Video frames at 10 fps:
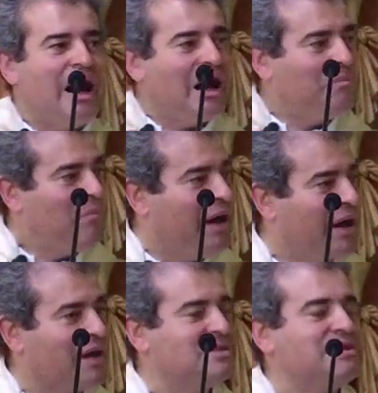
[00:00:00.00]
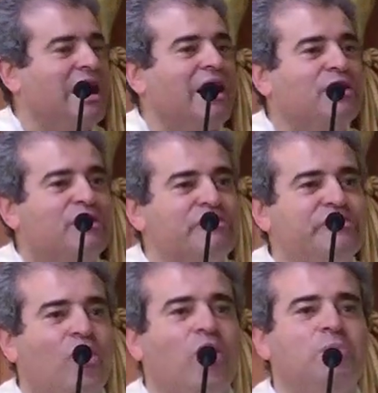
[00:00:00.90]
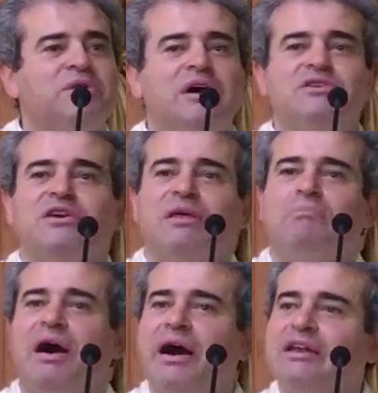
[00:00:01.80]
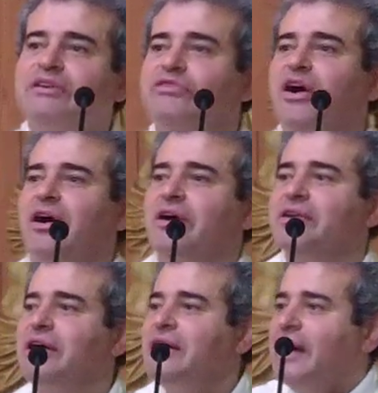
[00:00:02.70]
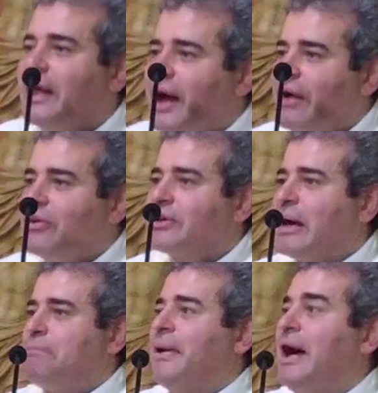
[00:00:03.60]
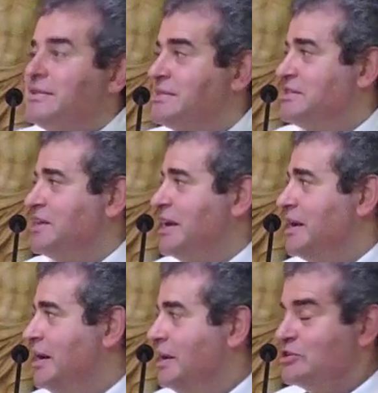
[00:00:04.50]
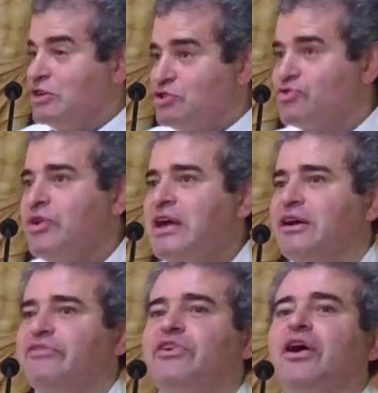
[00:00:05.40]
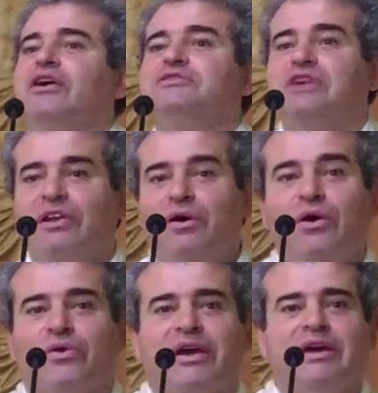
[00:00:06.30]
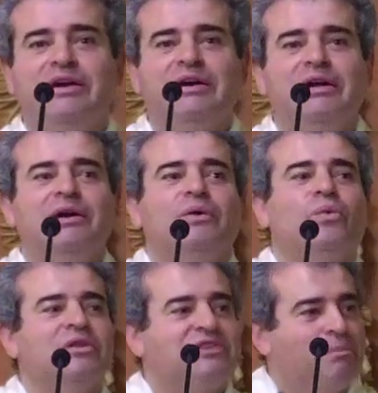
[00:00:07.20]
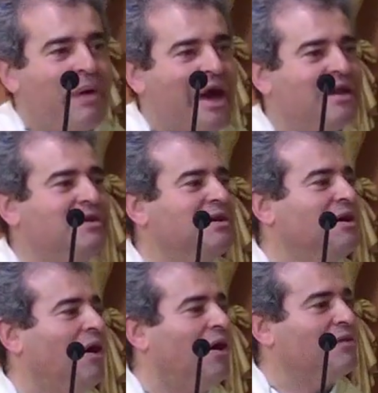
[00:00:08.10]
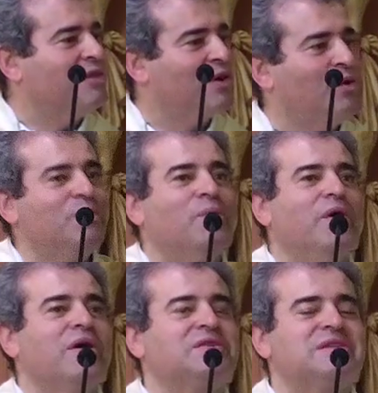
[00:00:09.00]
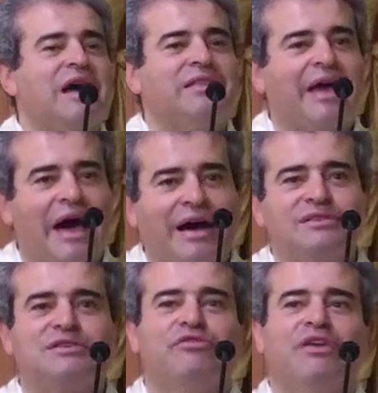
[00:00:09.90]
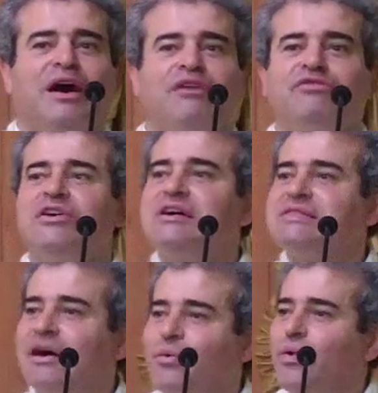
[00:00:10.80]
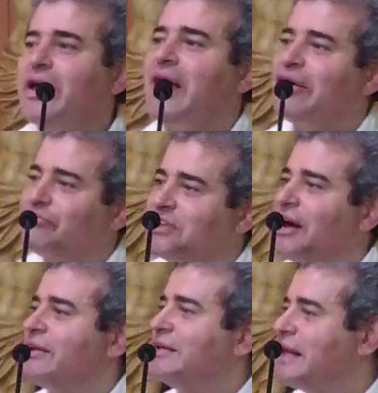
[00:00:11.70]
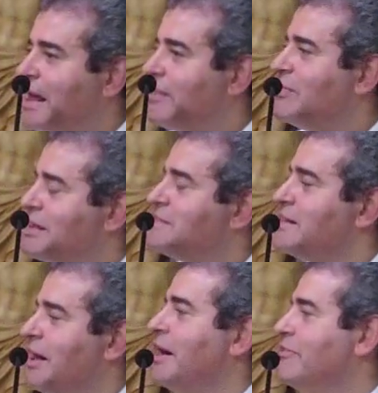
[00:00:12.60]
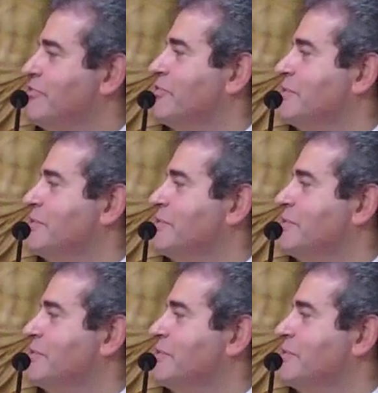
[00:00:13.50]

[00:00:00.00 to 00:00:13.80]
our minds are conformed to the mind of God. And our capacity to drink of God's glory will depend on the good works and the acts of love that we have done in this life.